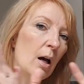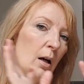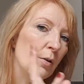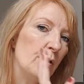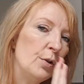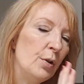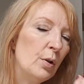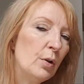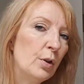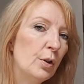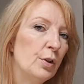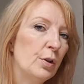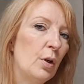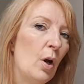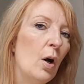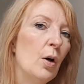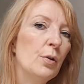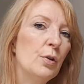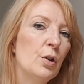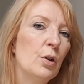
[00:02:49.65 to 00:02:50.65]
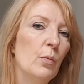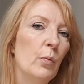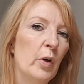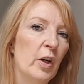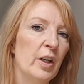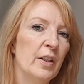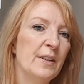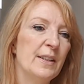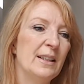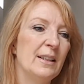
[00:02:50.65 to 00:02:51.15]
you could go
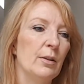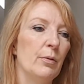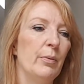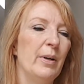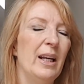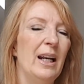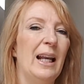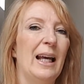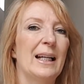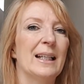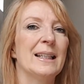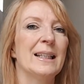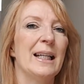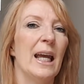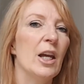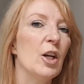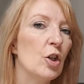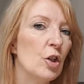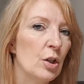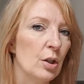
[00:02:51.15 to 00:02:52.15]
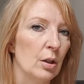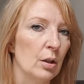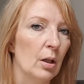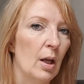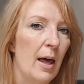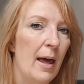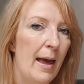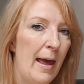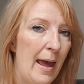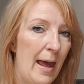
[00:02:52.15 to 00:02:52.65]
towards the relaxation
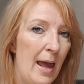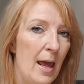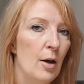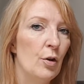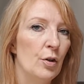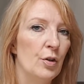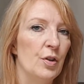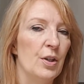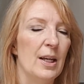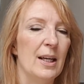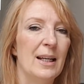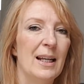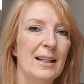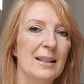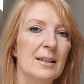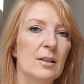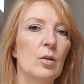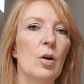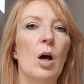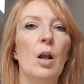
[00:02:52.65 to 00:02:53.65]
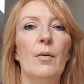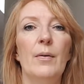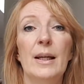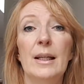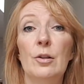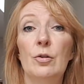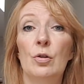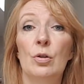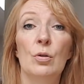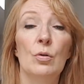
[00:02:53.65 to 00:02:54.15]
energy, and that's
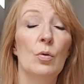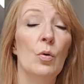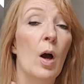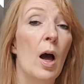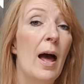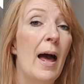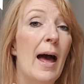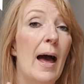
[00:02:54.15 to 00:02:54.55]
going to